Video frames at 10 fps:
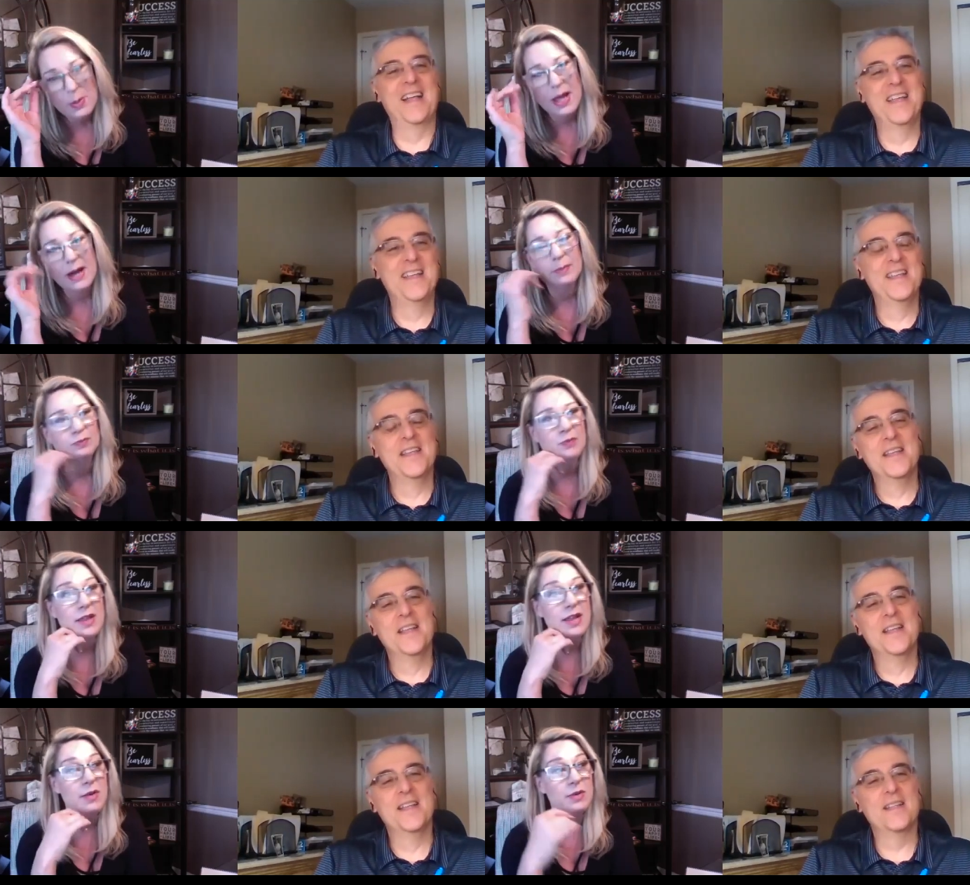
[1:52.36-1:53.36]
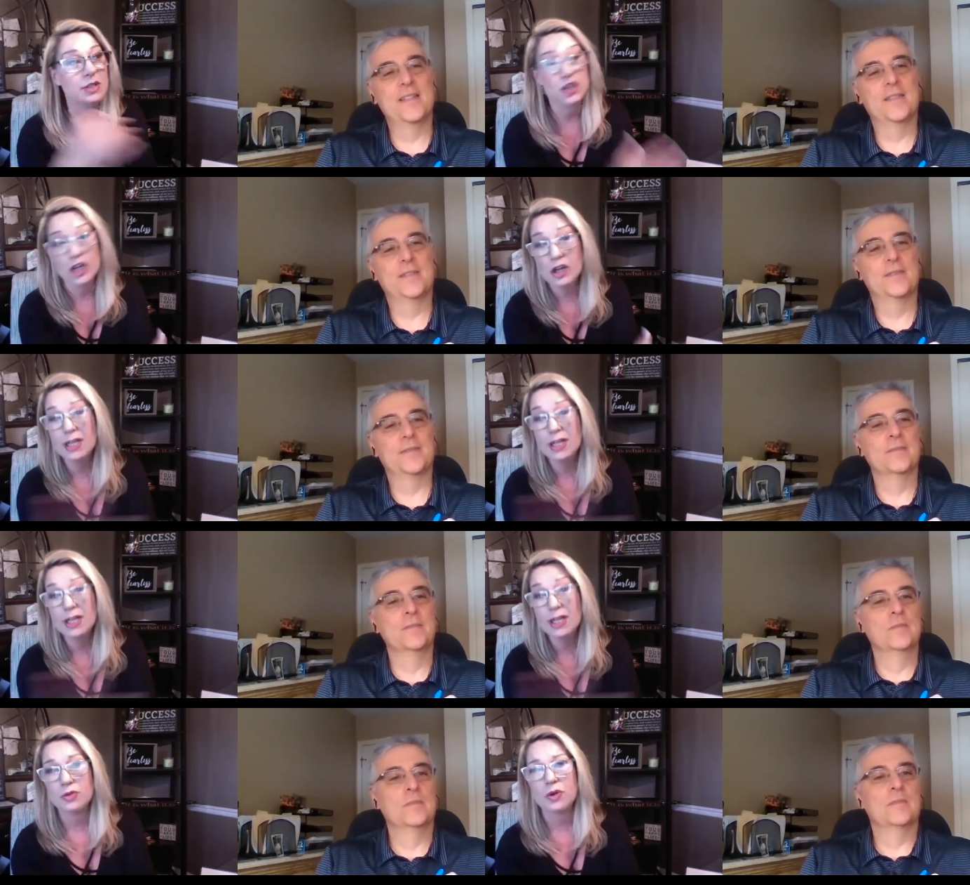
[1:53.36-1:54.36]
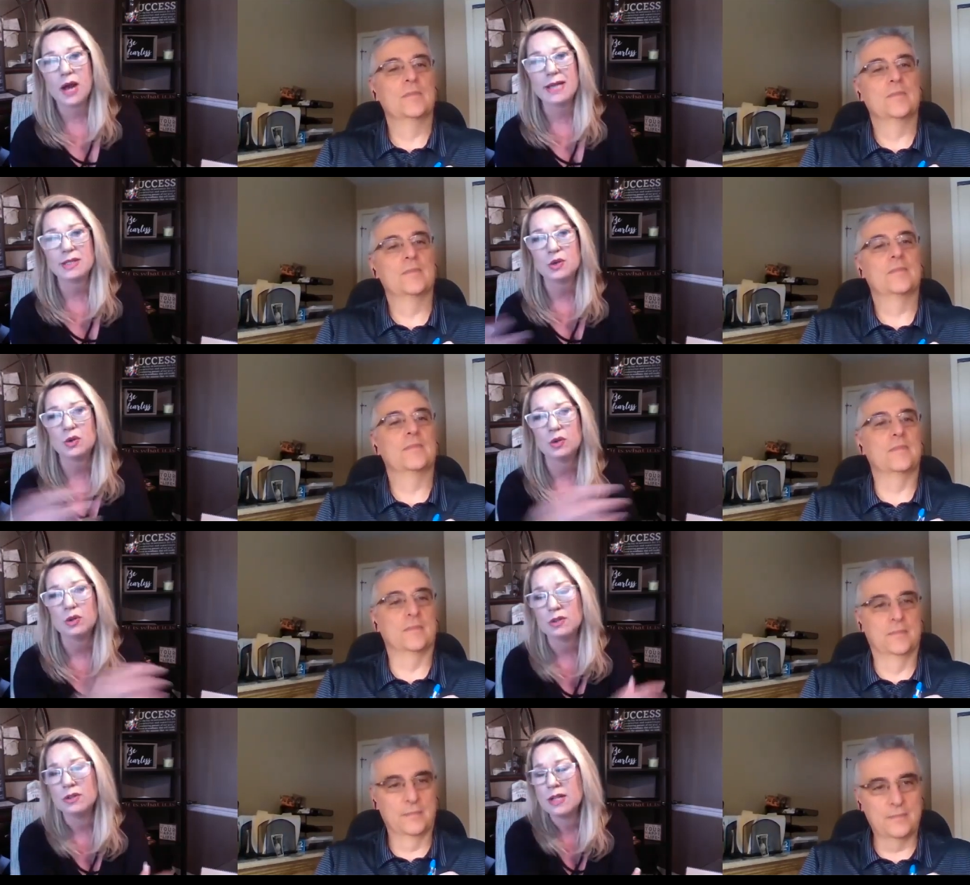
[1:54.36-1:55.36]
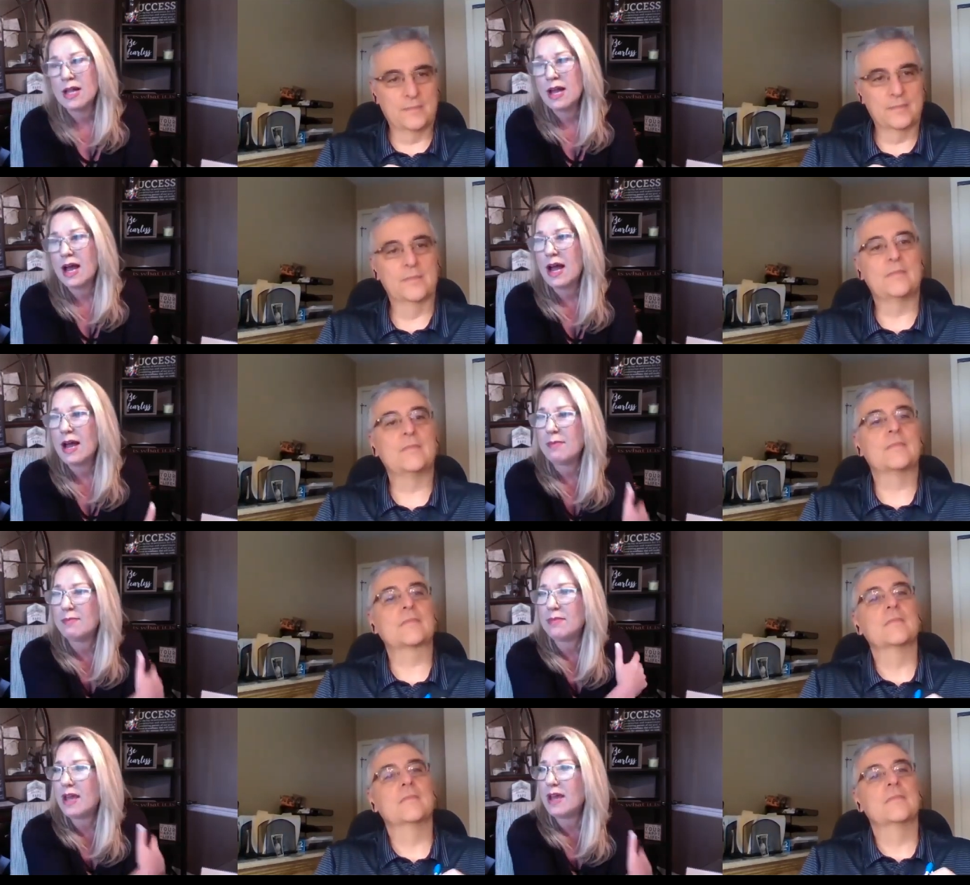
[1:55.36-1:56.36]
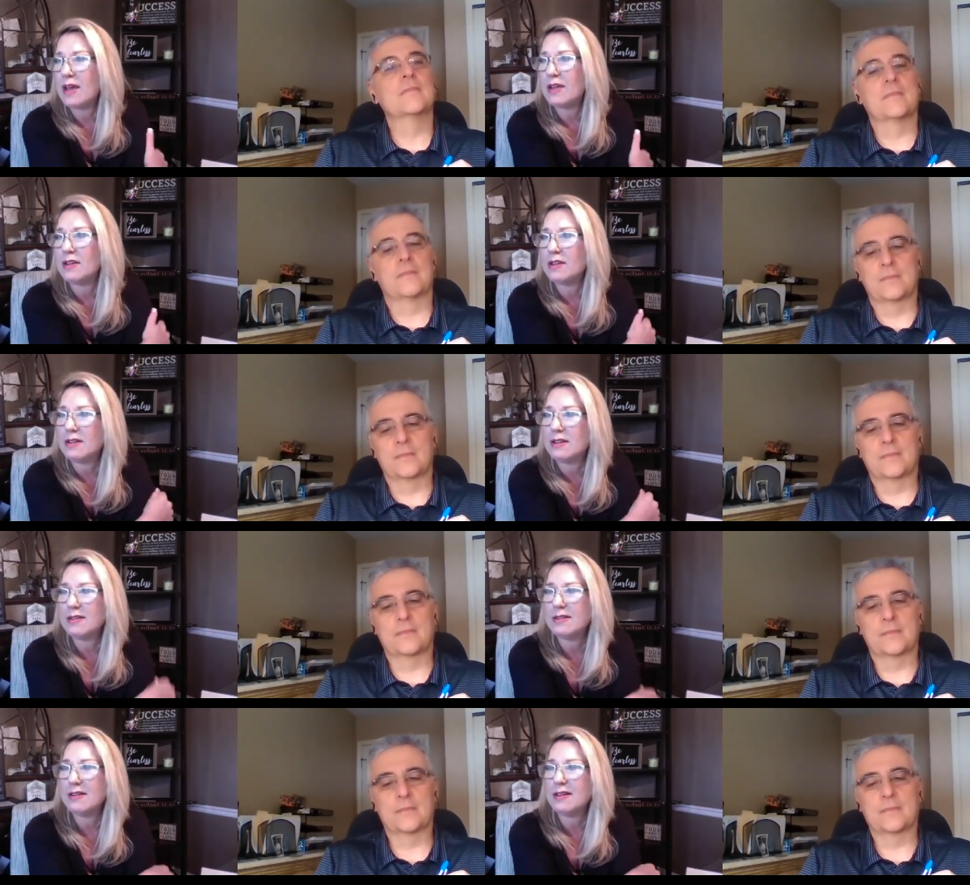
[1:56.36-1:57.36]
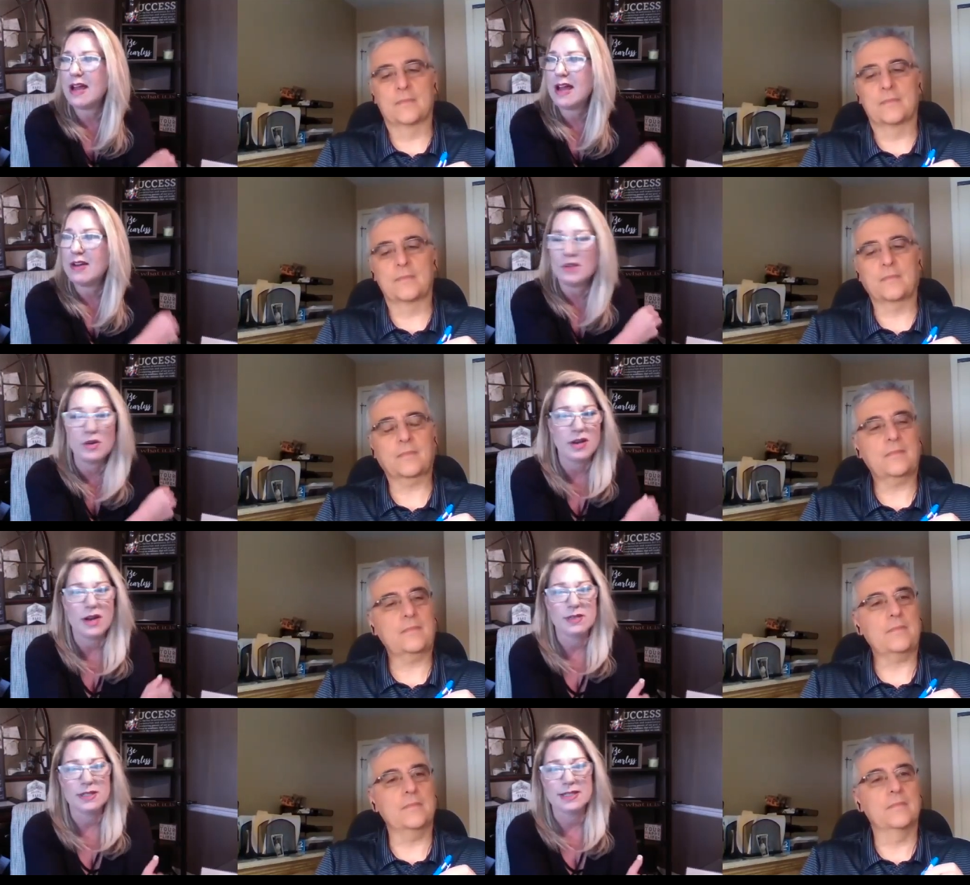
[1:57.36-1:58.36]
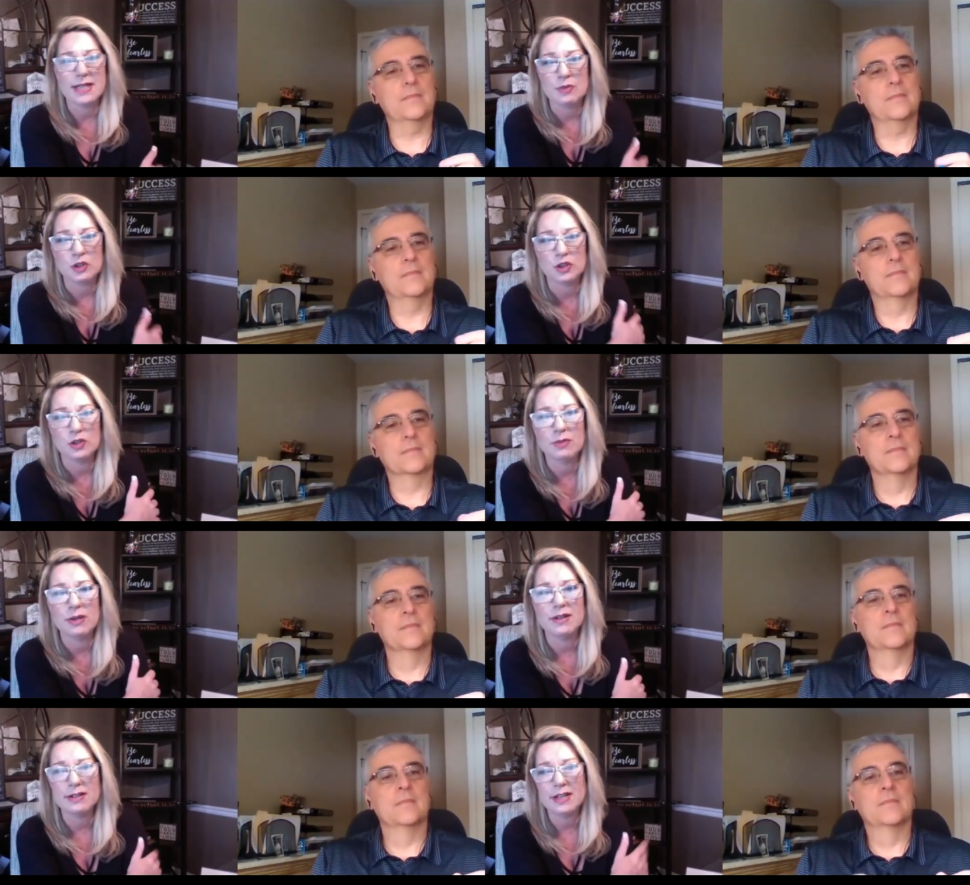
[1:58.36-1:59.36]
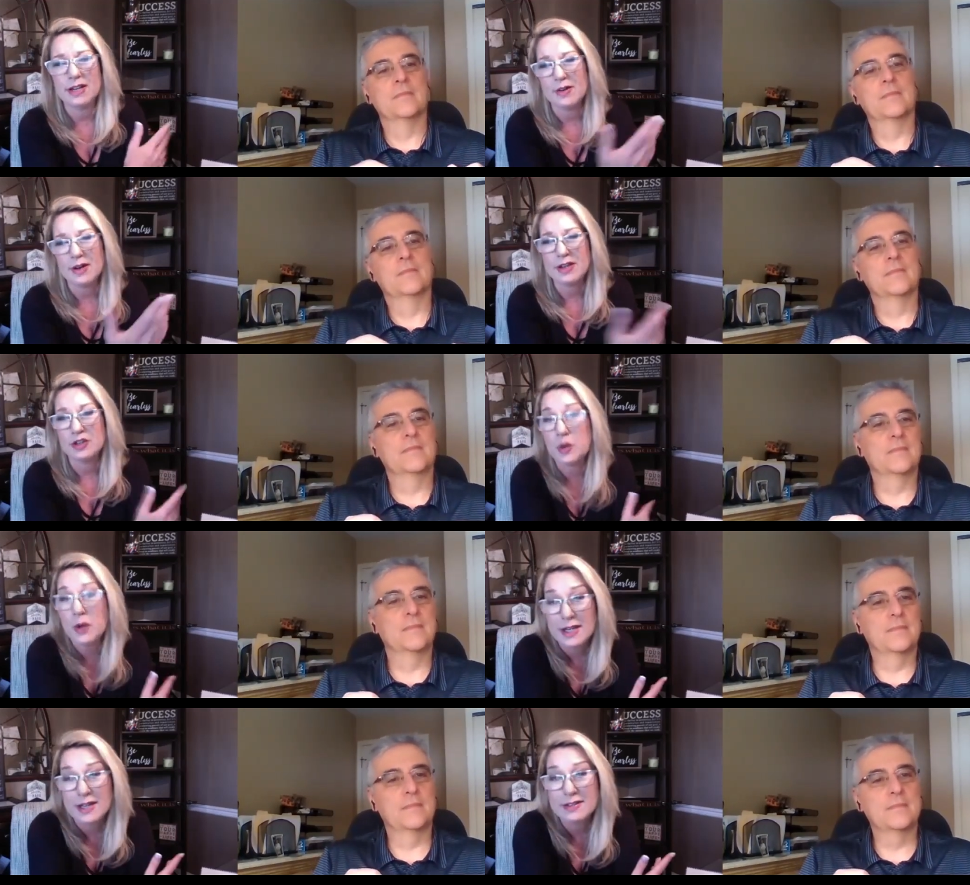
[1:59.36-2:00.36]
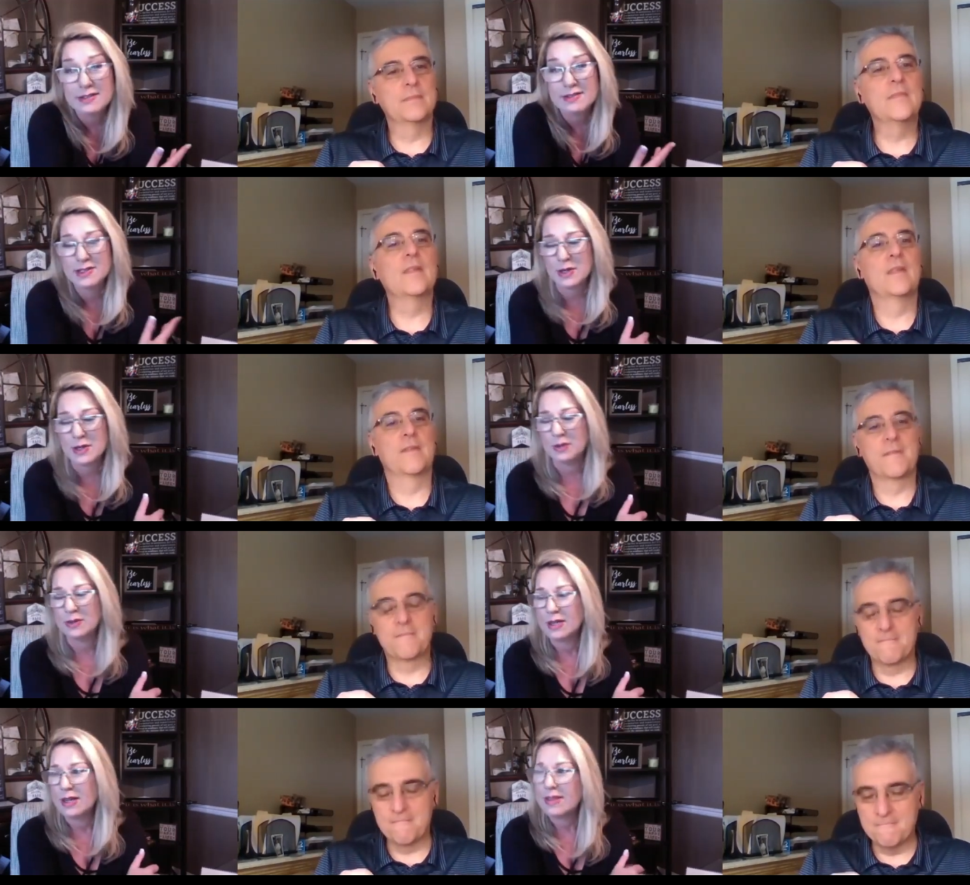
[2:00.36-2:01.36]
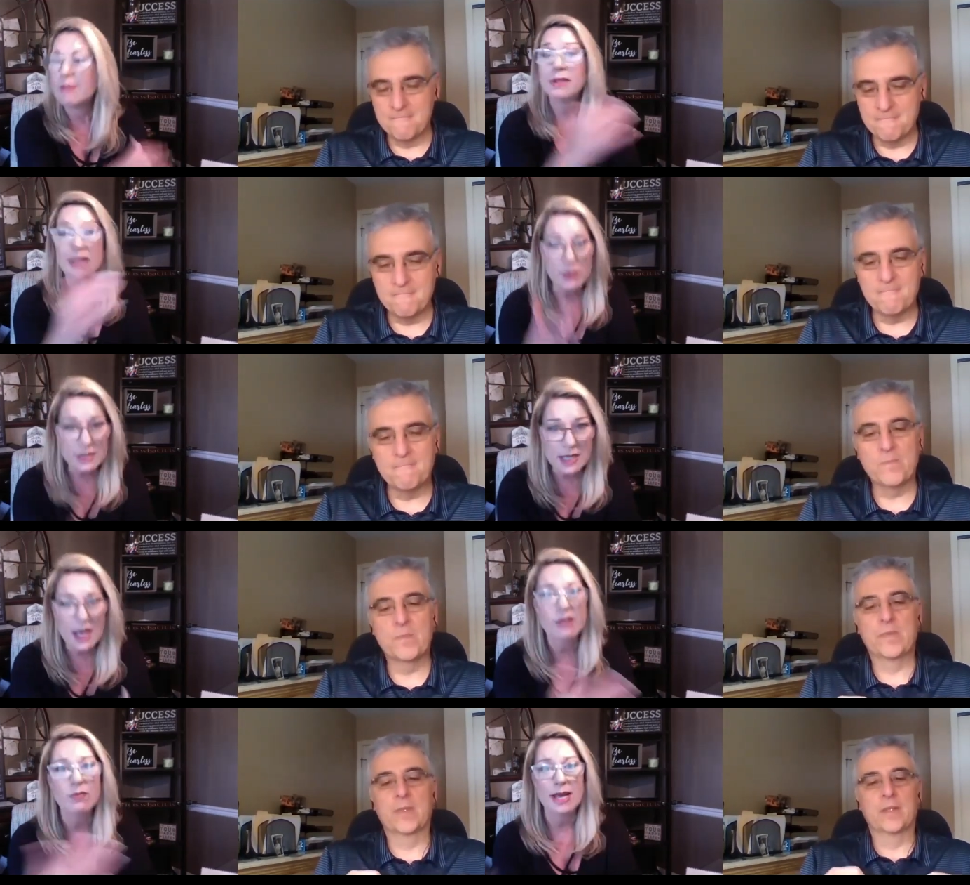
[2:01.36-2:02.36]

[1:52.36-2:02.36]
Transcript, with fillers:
Speaker 1: um, and then I was a cheerleader all through high school. Mm-hmm. Um, and I don't know that I was exceptional, but you know, I enjoyed it. So, but that was kind of my